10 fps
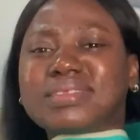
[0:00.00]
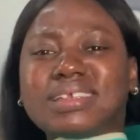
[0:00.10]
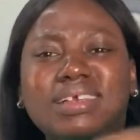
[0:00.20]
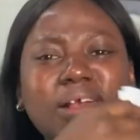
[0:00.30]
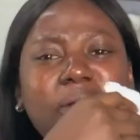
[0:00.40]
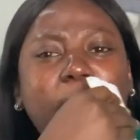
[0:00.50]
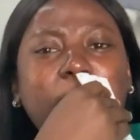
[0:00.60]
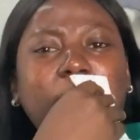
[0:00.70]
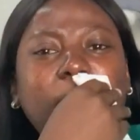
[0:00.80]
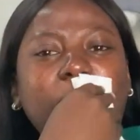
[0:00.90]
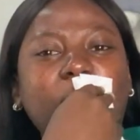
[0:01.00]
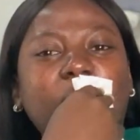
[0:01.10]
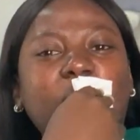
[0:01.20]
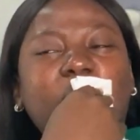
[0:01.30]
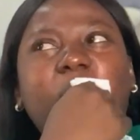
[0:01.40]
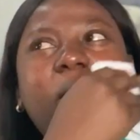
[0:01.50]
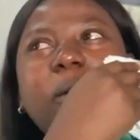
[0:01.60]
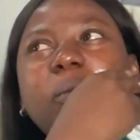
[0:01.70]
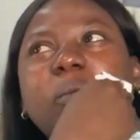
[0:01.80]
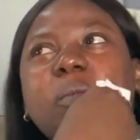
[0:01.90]
if that thing touches your gum by
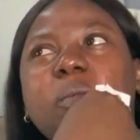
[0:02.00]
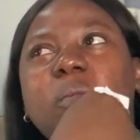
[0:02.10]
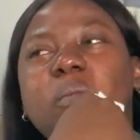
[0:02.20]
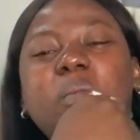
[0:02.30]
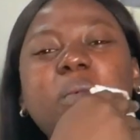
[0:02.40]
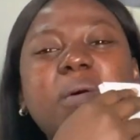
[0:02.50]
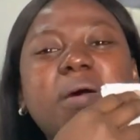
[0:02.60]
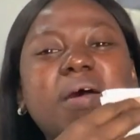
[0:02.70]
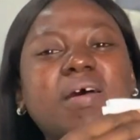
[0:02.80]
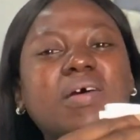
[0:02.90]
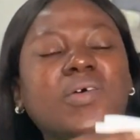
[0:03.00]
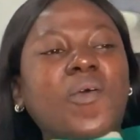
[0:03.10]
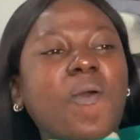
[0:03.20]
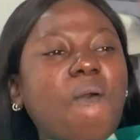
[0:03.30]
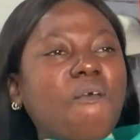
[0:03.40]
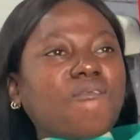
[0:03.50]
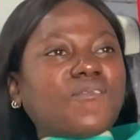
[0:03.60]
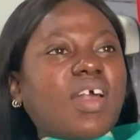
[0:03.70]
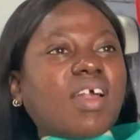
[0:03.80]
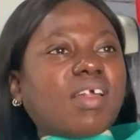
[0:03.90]
mistake, which is not intentional, the
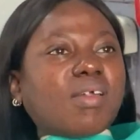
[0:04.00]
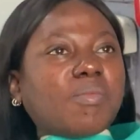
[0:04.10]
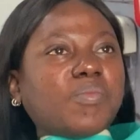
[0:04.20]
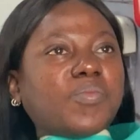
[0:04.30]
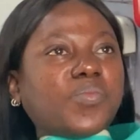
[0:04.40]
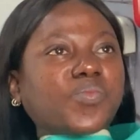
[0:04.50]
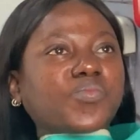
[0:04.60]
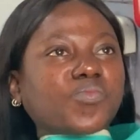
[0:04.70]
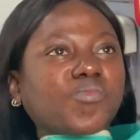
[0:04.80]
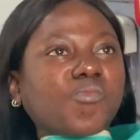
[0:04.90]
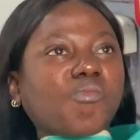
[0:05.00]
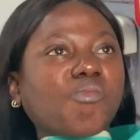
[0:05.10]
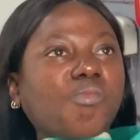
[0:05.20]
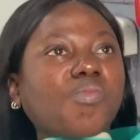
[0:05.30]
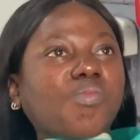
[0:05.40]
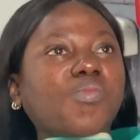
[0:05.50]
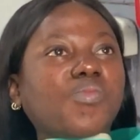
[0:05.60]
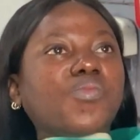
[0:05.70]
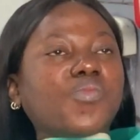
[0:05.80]
pain level can be like ten.